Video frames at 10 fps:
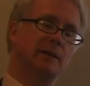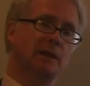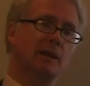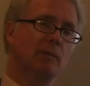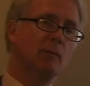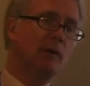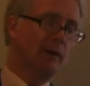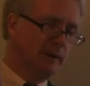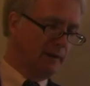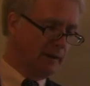seen more
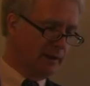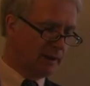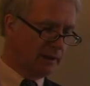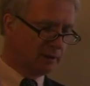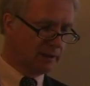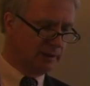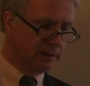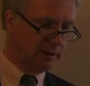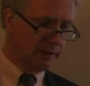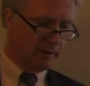in
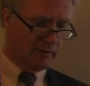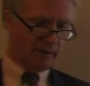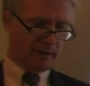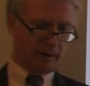countries that